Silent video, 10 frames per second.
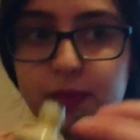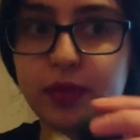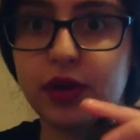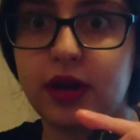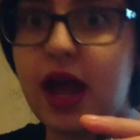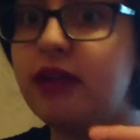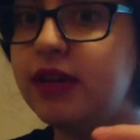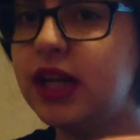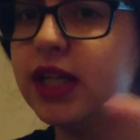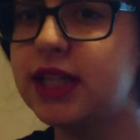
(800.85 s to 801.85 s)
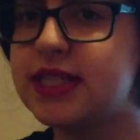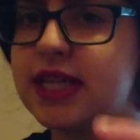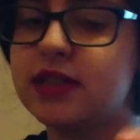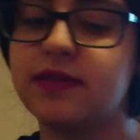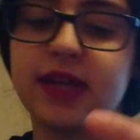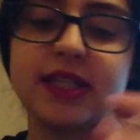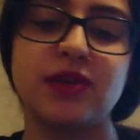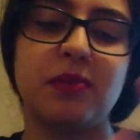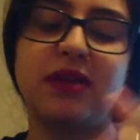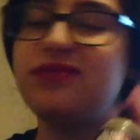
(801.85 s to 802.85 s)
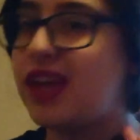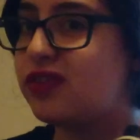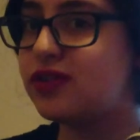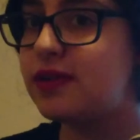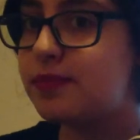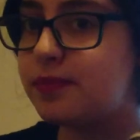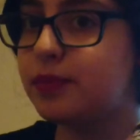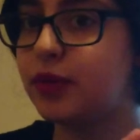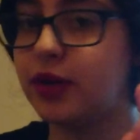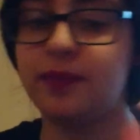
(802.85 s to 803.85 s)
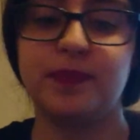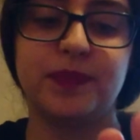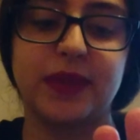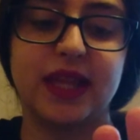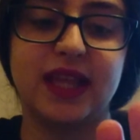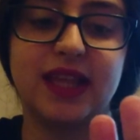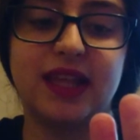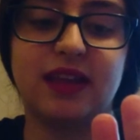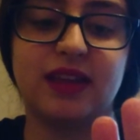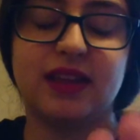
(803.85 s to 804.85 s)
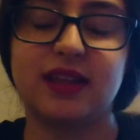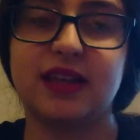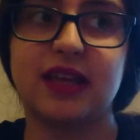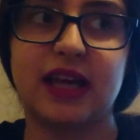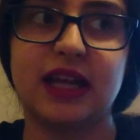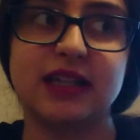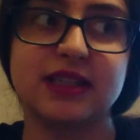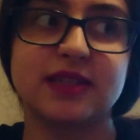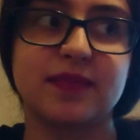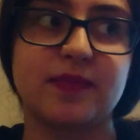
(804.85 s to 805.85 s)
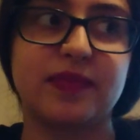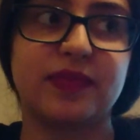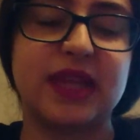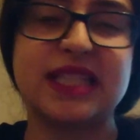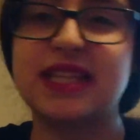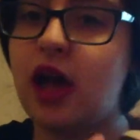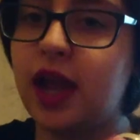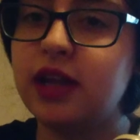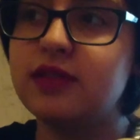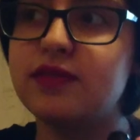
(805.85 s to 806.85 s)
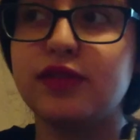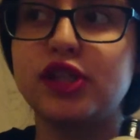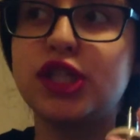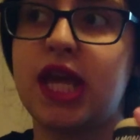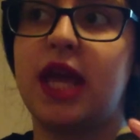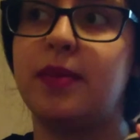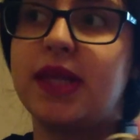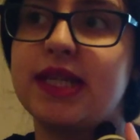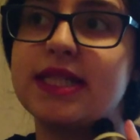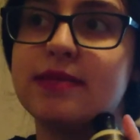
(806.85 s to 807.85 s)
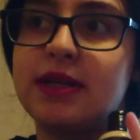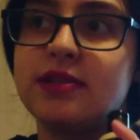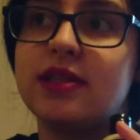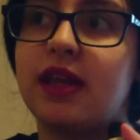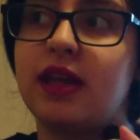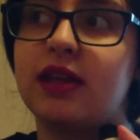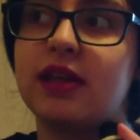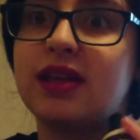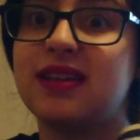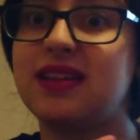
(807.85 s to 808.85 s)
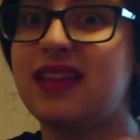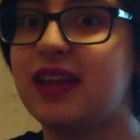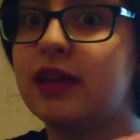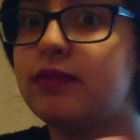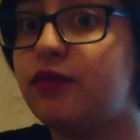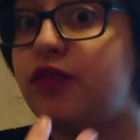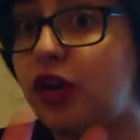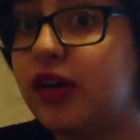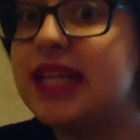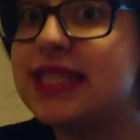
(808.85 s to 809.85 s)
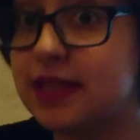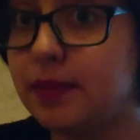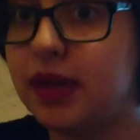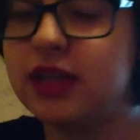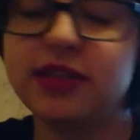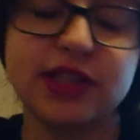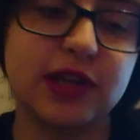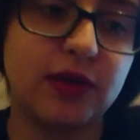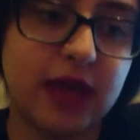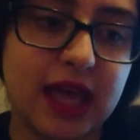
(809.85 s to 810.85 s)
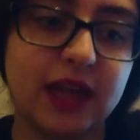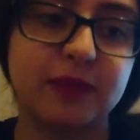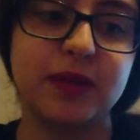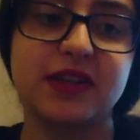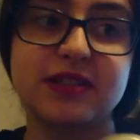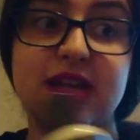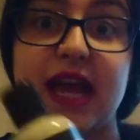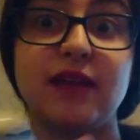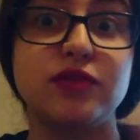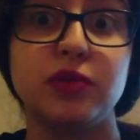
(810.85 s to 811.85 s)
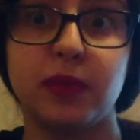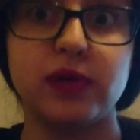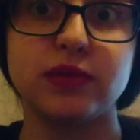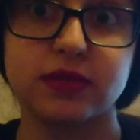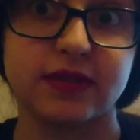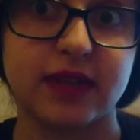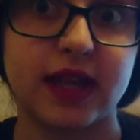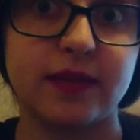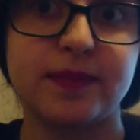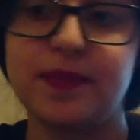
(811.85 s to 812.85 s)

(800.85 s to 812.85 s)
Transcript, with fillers: But I really like the scent of it. It's not my favourite, but... And it's kind of a shame that it smells like like very similar to snow cake because I have two bottles of that.